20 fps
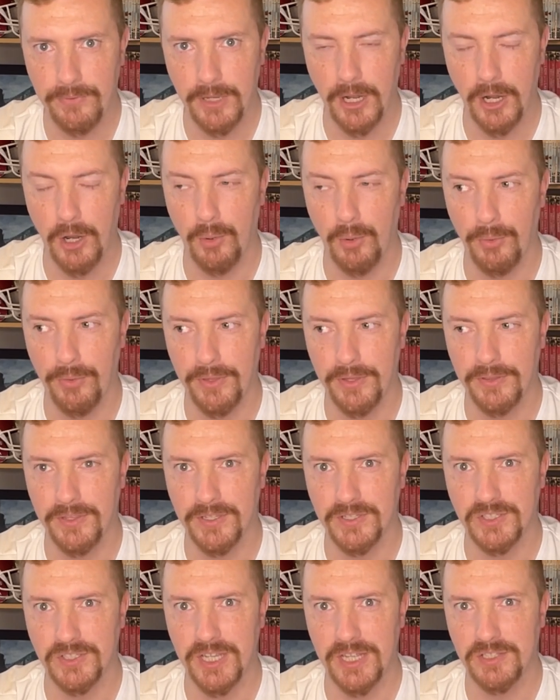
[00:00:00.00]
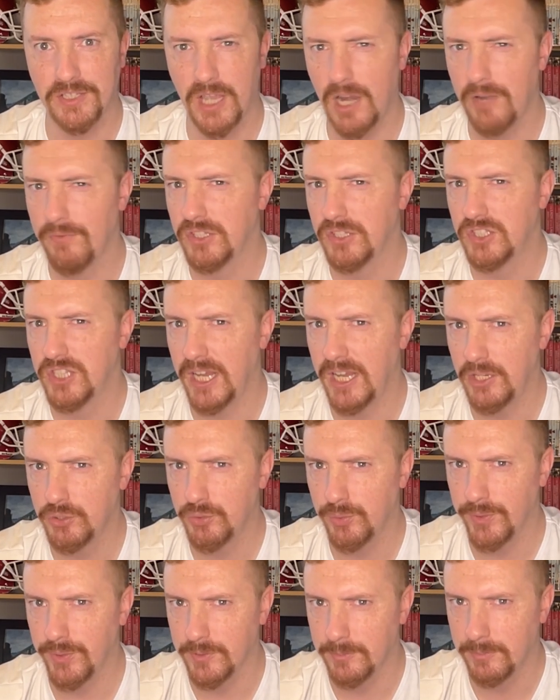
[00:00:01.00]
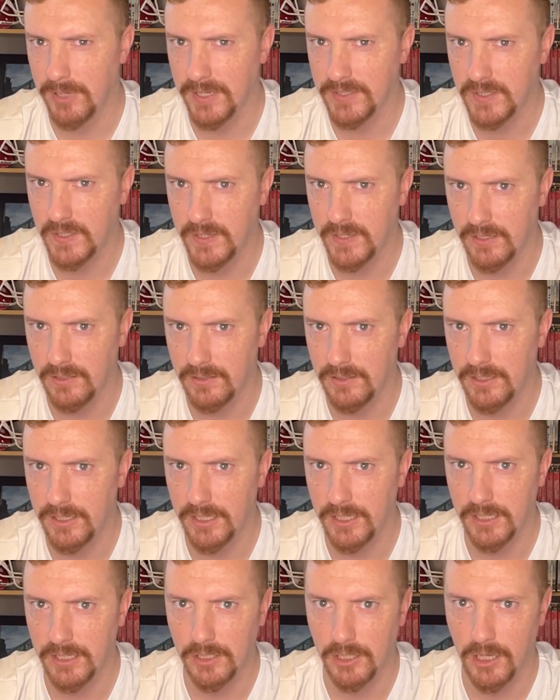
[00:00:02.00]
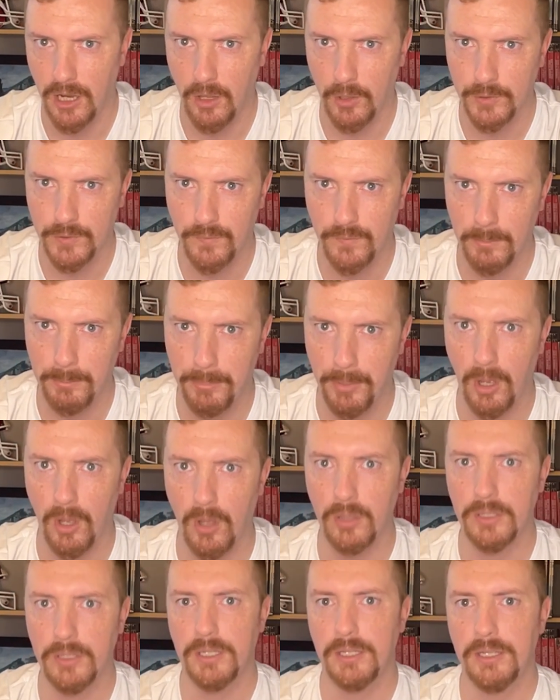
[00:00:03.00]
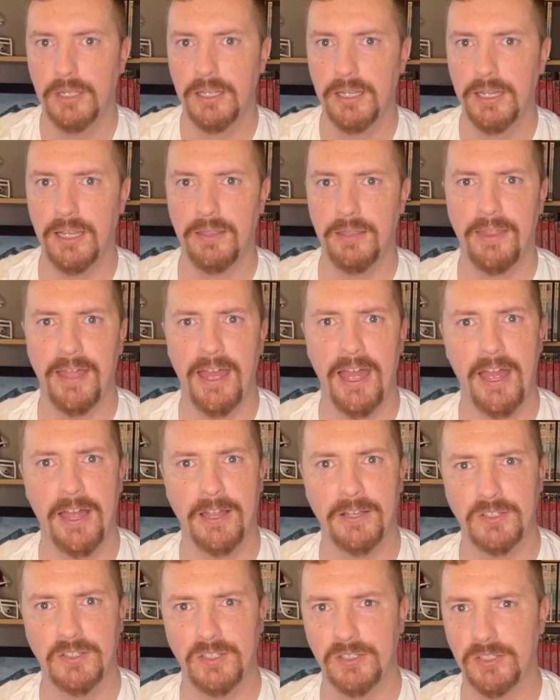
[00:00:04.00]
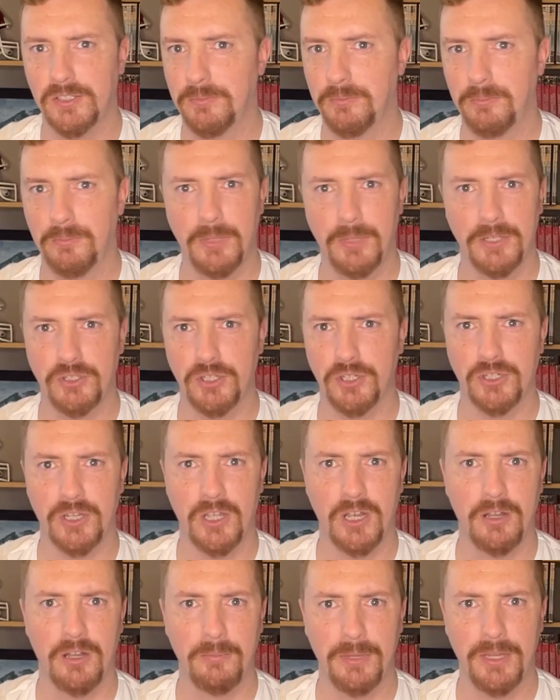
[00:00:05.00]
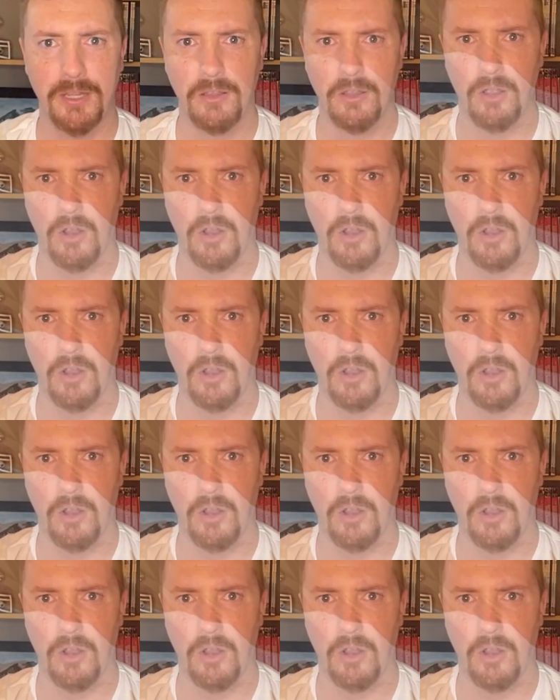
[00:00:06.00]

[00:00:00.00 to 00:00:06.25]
This sets kind of a dangerous precedent in college football, in that it's just going to be,